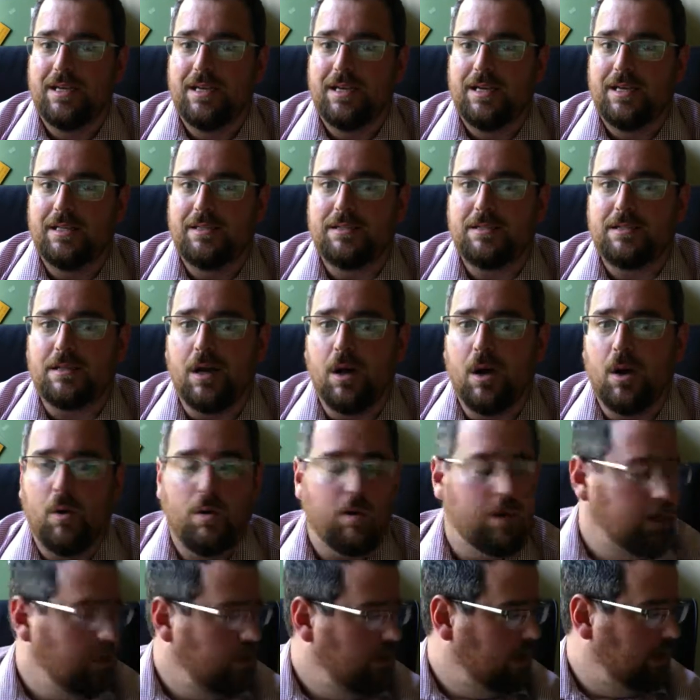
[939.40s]
And
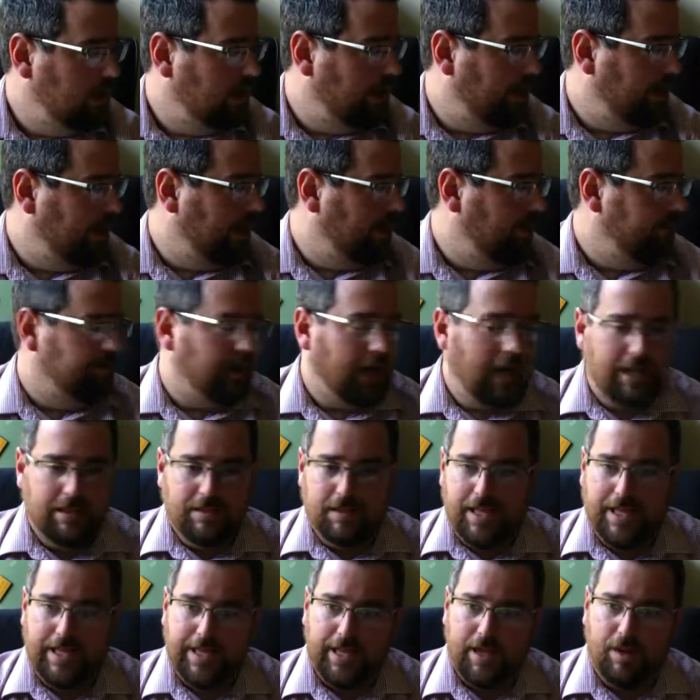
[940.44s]
so I
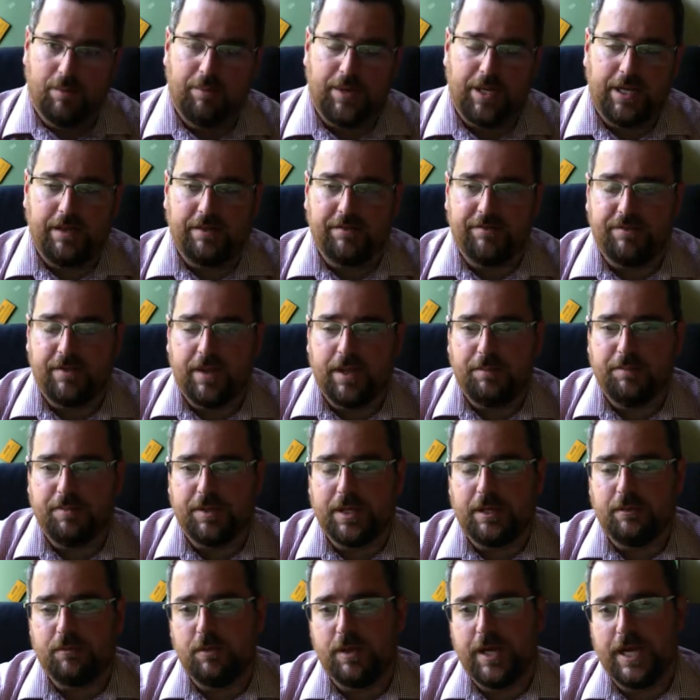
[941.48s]
like how Media Flight
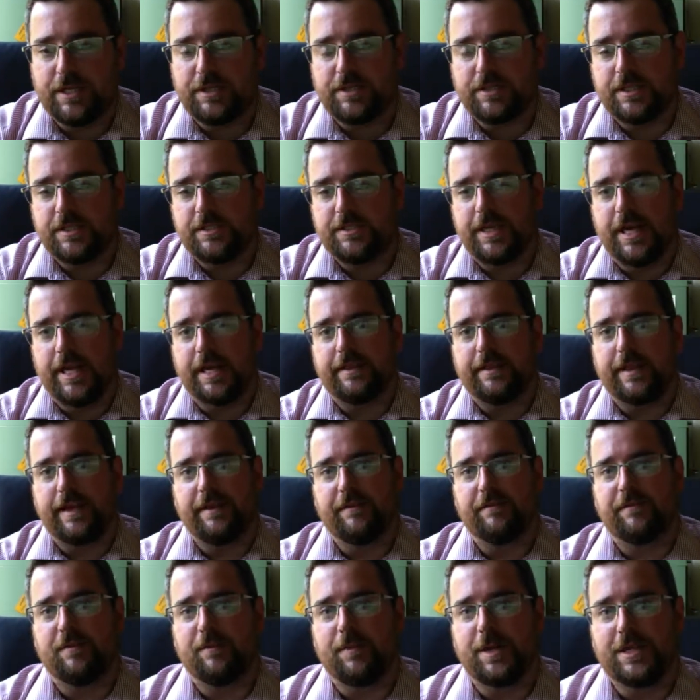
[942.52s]
Plan will actually take that
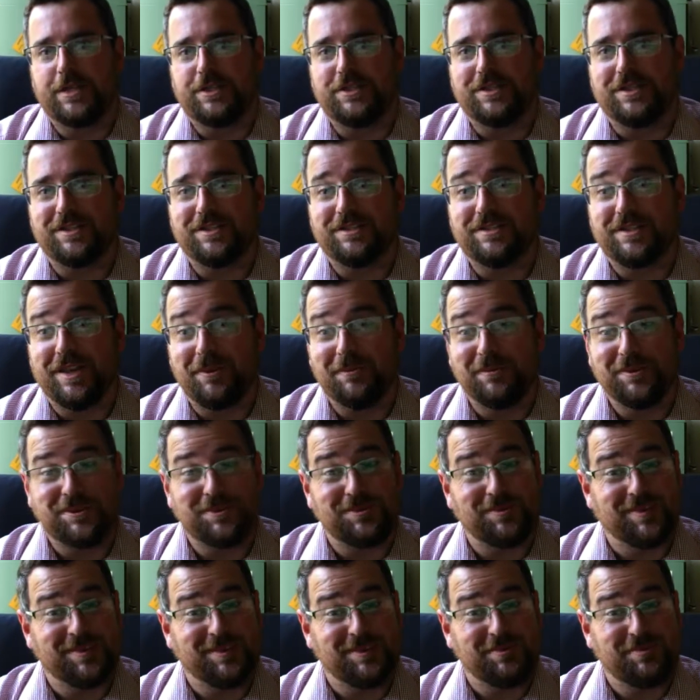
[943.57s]
information and say, which
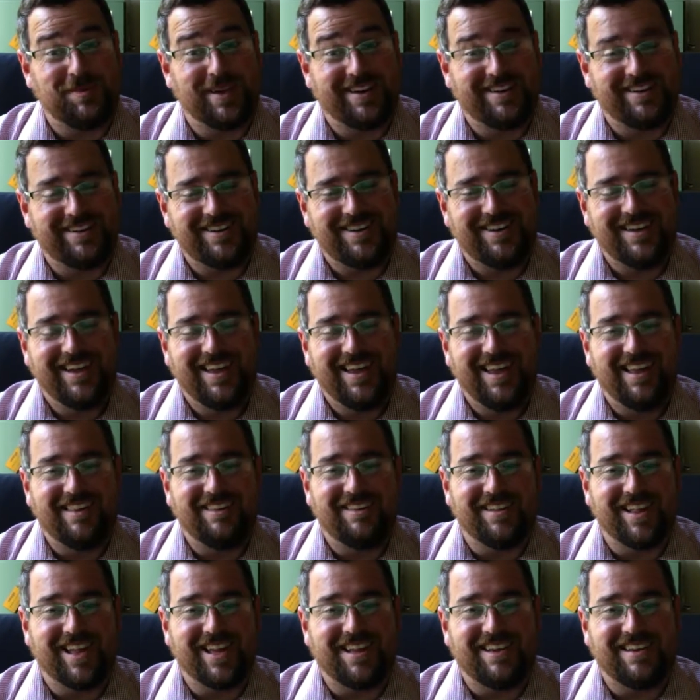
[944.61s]
one's better? And
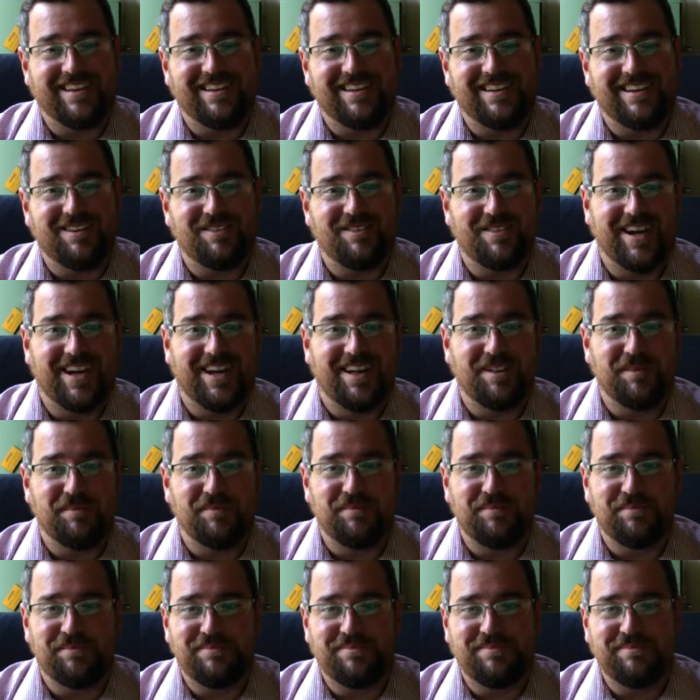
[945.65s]
they're like, well,
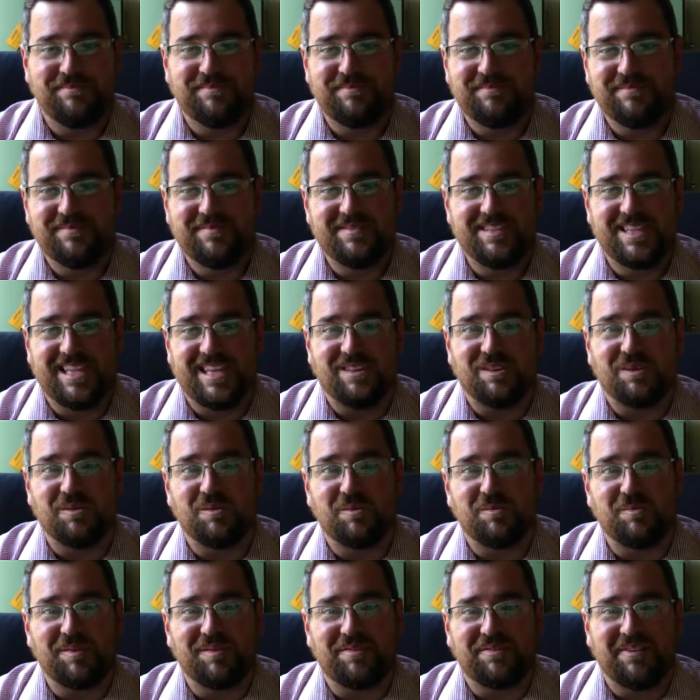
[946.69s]
either
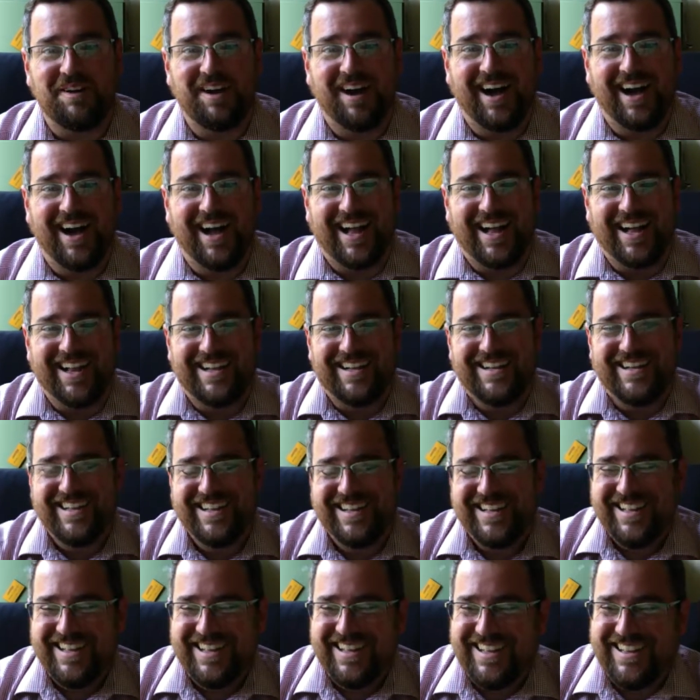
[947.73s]
would be fine.
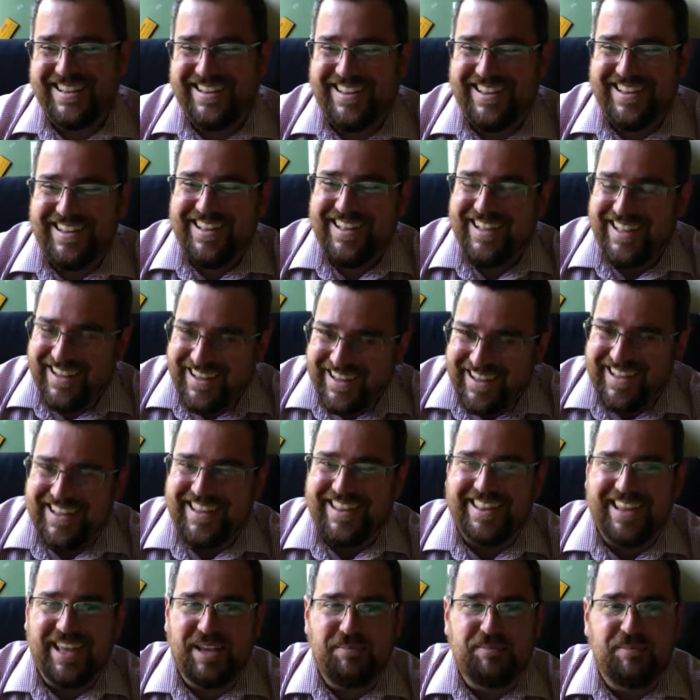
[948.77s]
And
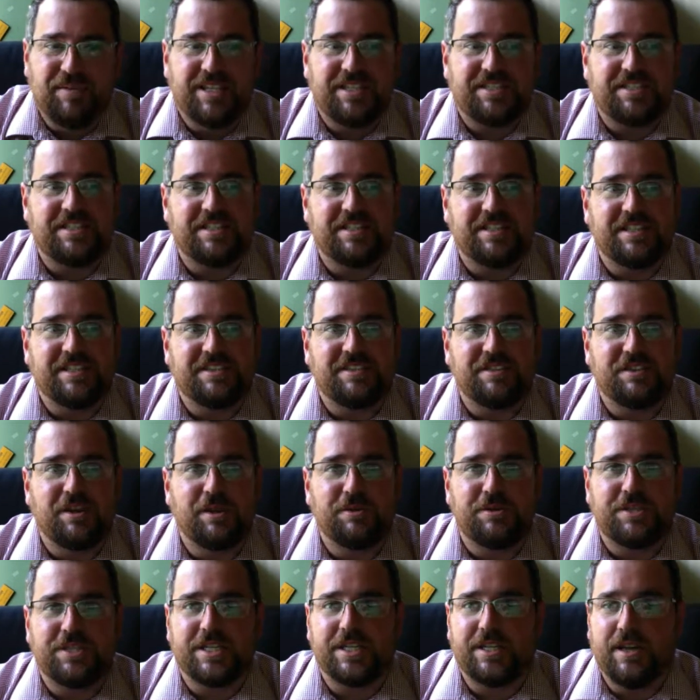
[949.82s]
again, they mentioned this
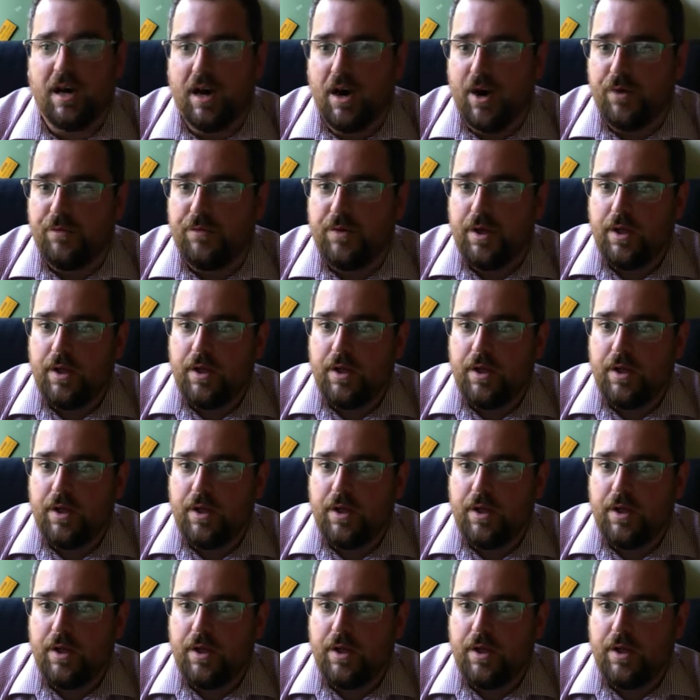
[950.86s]
notion of